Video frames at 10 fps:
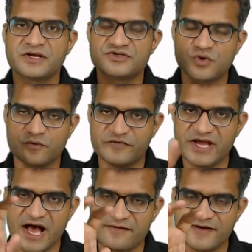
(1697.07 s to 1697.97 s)
So we
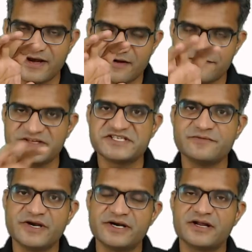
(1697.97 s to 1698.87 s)
have a rough
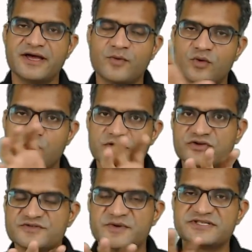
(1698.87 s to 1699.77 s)
estimate about what
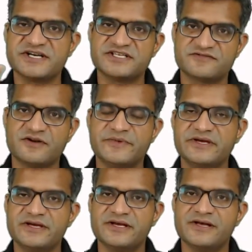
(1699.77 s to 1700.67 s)
those percentages will
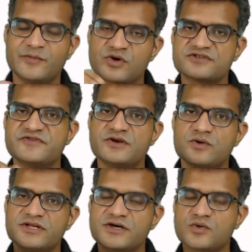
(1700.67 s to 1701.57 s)
be because we know
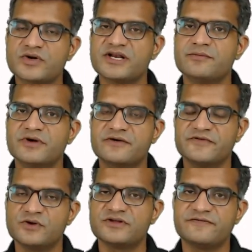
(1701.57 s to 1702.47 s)
the total number. We
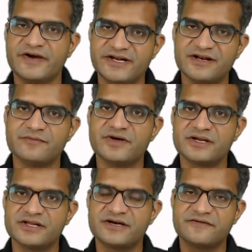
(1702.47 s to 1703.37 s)
know the final number
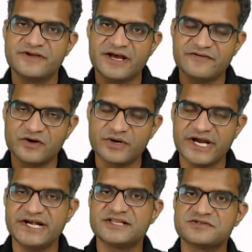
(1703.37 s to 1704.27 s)
that we have around
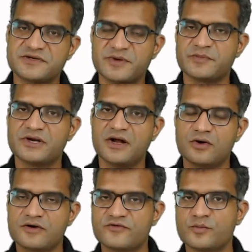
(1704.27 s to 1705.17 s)
80,000 people
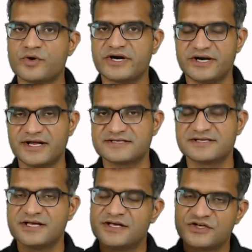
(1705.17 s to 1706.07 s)
out of 2.8 lakhs.
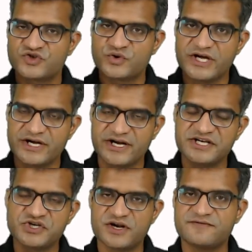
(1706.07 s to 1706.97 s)
So that
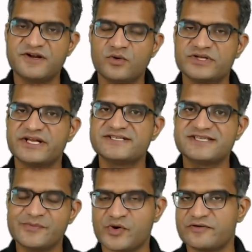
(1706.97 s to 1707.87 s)
ratio roughly over there is
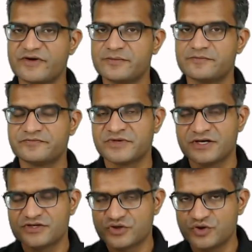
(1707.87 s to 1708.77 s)
3.5.
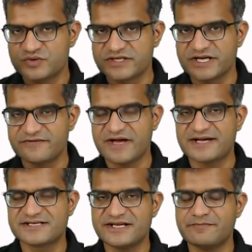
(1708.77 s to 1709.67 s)
So using that, we
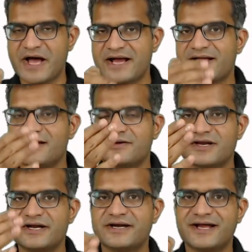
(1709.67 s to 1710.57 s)
actually back
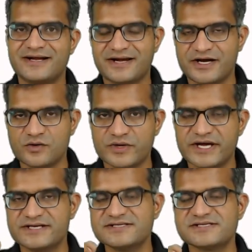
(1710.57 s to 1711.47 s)
calculate and try to
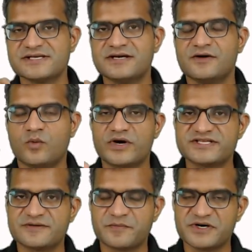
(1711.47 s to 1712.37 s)
guess what is
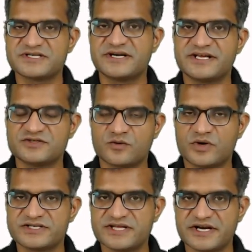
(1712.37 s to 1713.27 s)
the percentage or what
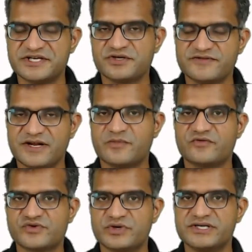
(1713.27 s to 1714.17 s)
is the ratio of the number of
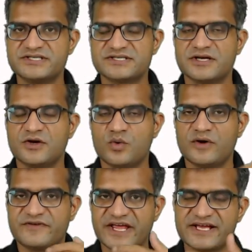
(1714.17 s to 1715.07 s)
students who
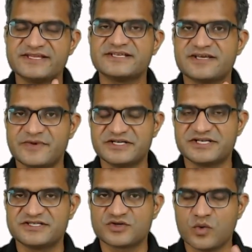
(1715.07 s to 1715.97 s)
have taken the
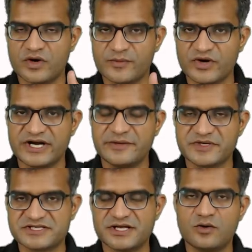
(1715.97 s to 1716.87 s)
examination, scored above 90
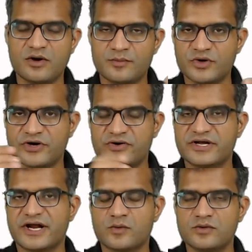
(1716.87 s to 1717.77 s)
percentile, who have uploaded on
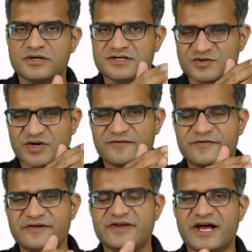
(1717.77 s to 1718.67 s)
Cracku. So
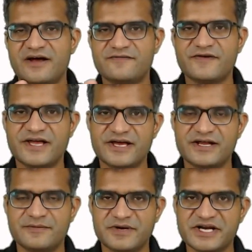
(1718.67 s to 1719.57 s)
roughly we have a
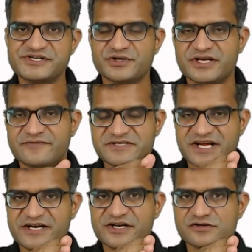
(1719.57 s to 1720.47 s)
ratio there which
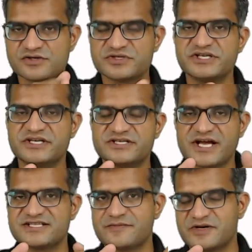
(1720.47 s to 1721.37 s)
continues to change
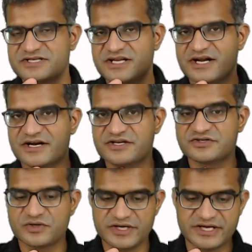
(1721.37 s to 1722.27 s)
as the percentile continues
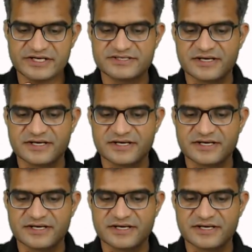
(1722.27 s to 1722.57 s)
to increase.